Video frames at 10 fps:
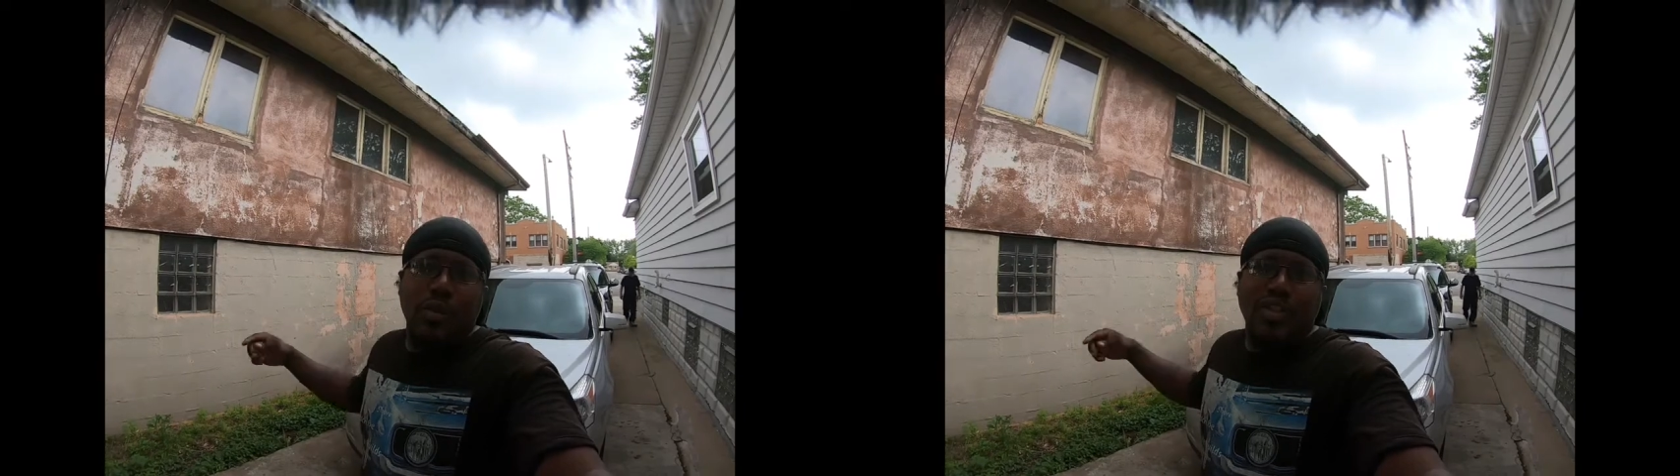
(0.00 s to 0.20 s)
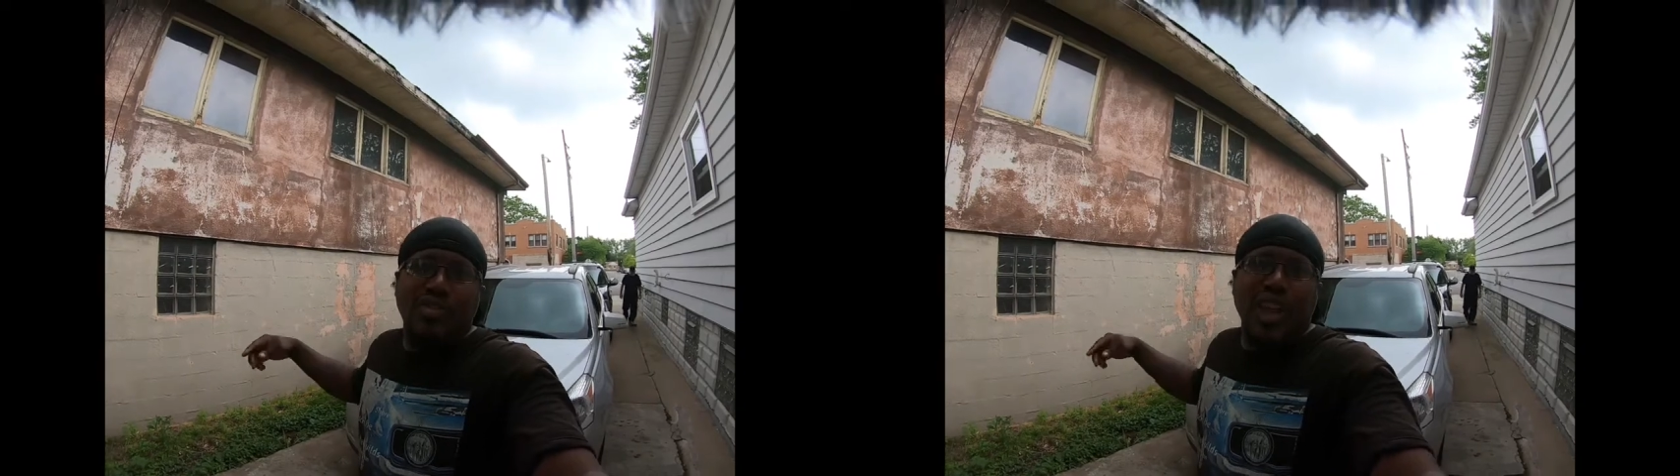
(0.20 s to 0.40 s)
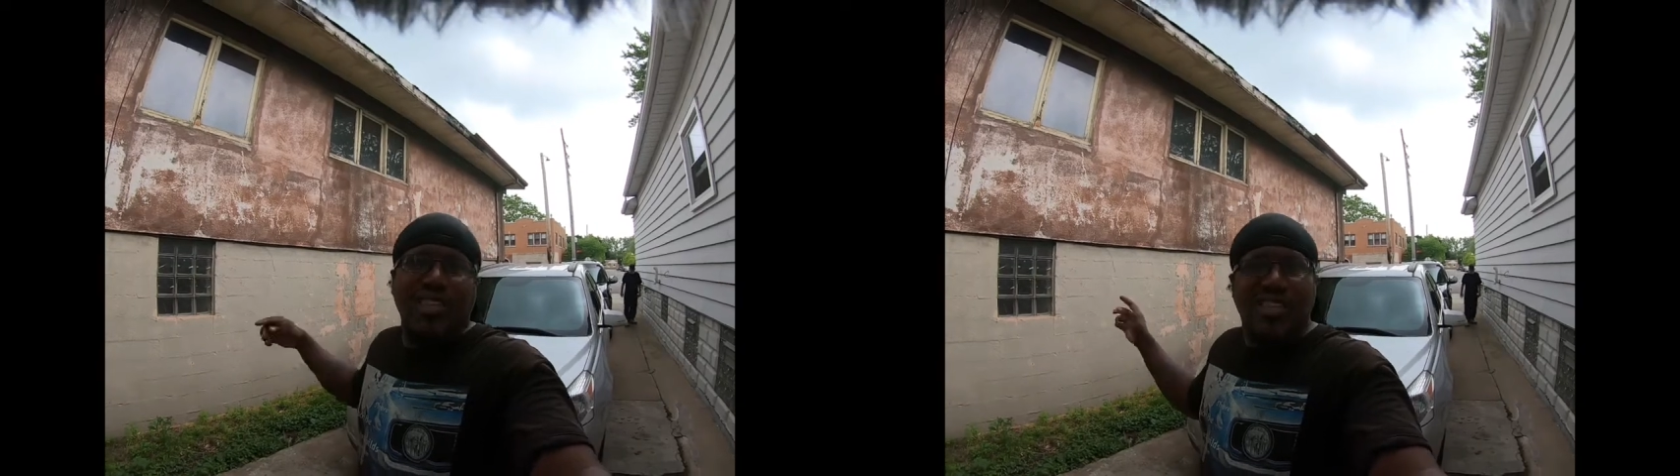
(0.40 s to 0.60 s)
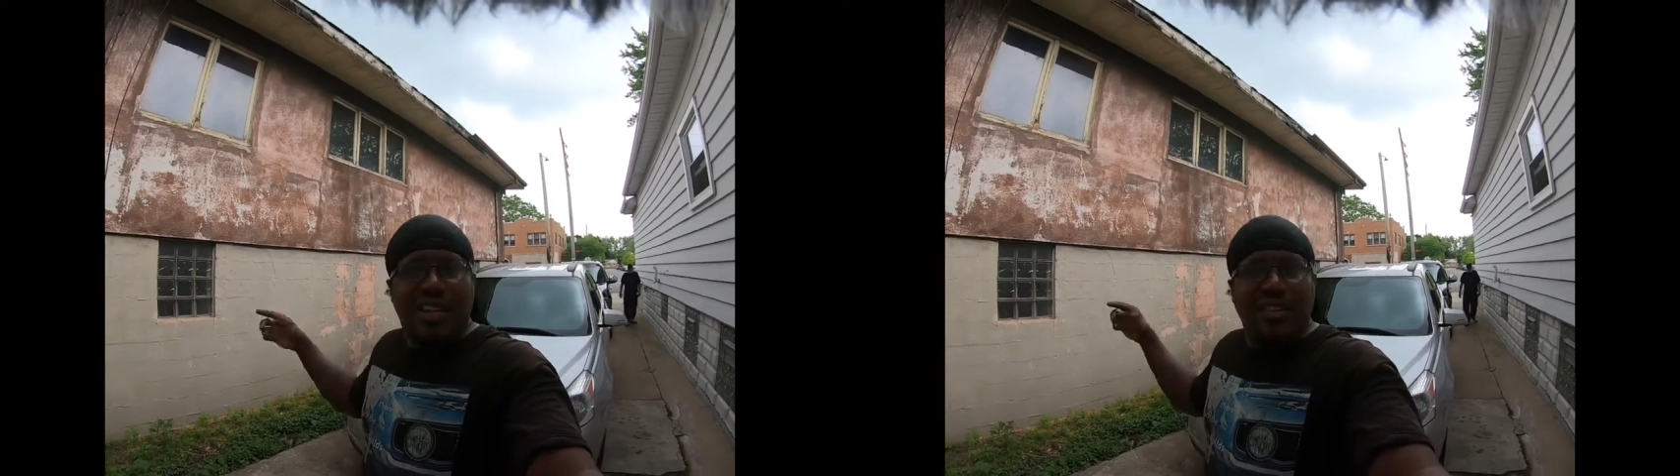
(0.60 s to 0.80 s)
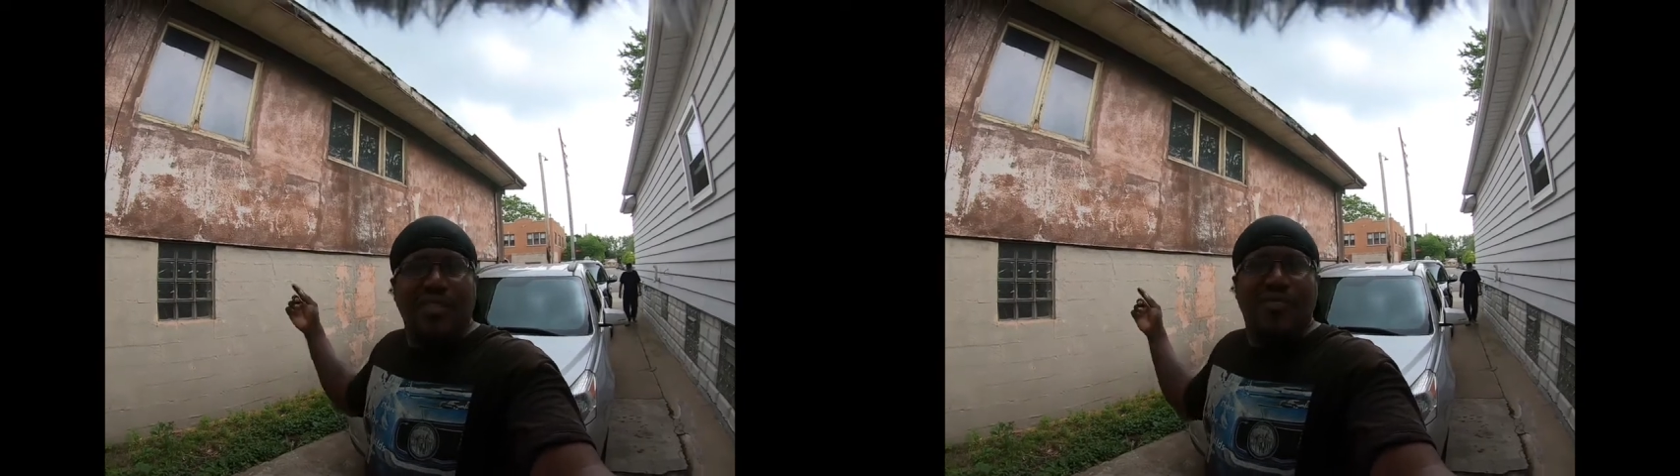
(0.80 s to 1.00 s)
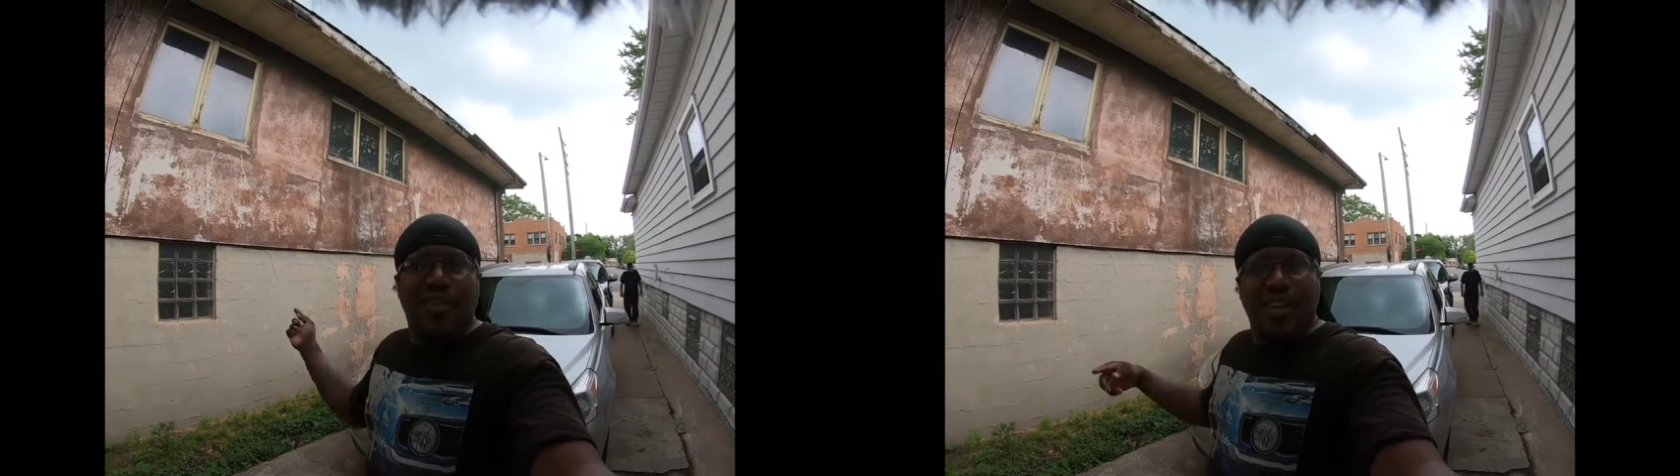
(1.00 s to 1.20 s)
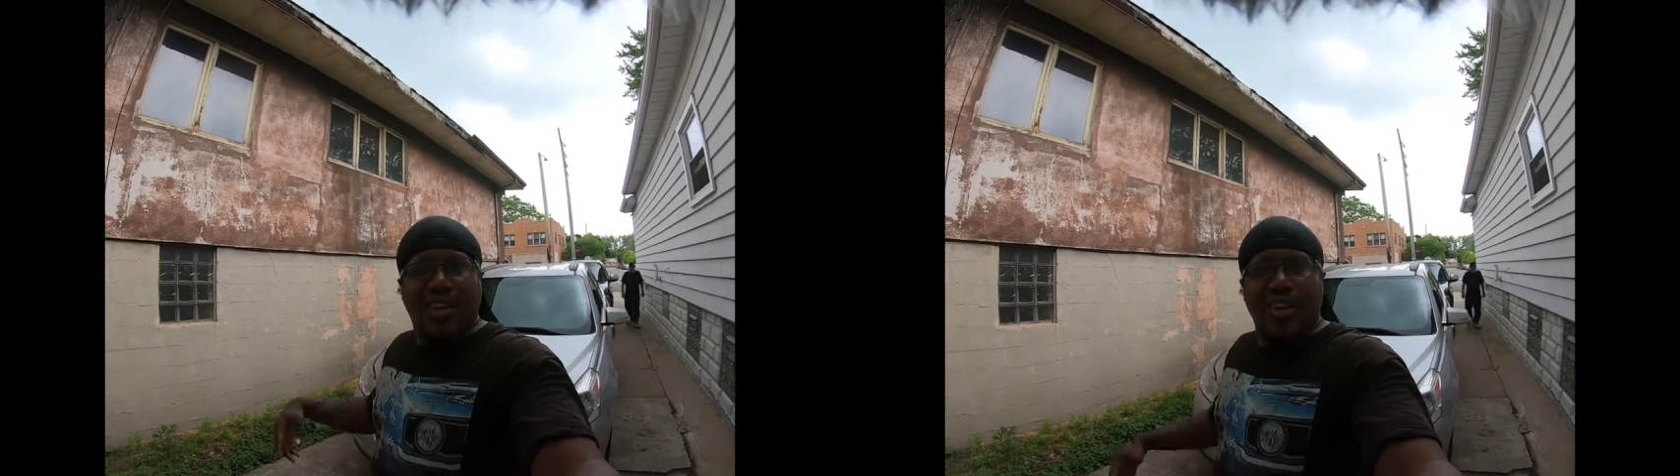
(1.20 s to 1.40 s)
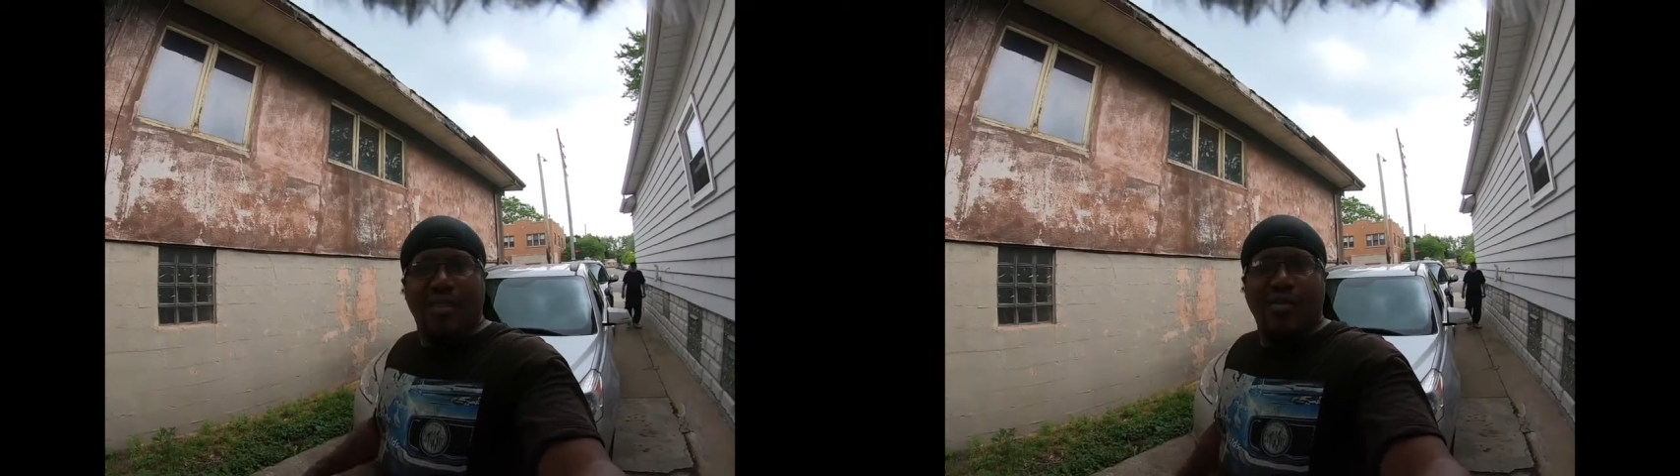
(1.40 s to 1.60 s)
and make sure y'all share this
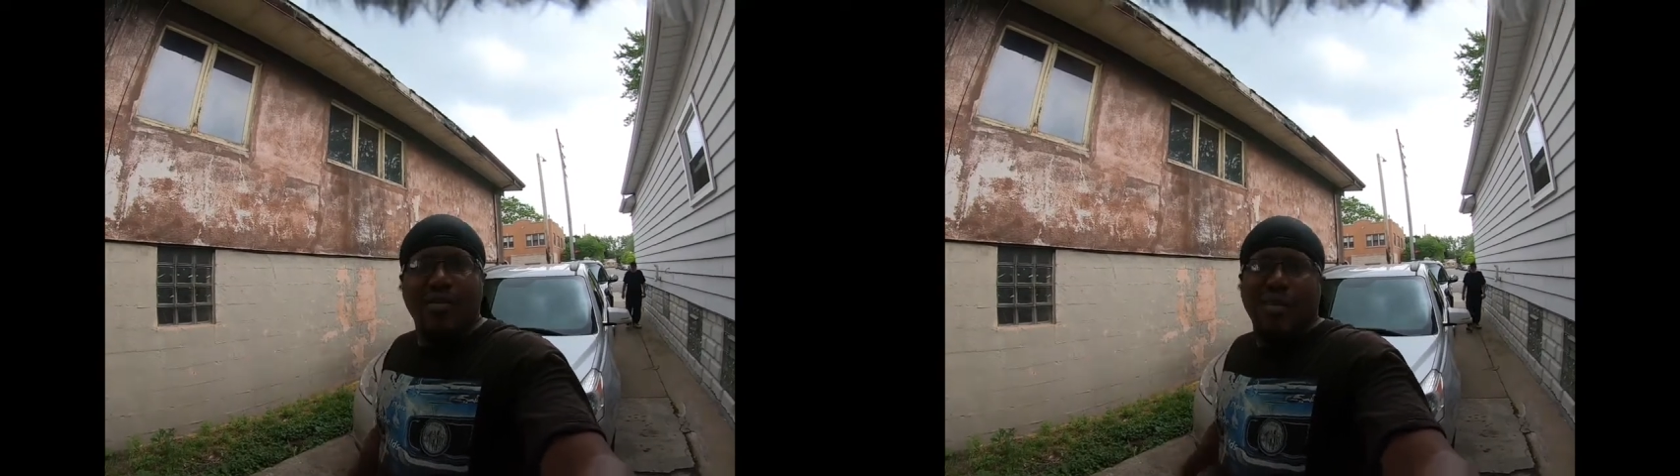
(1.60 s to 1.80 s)
video.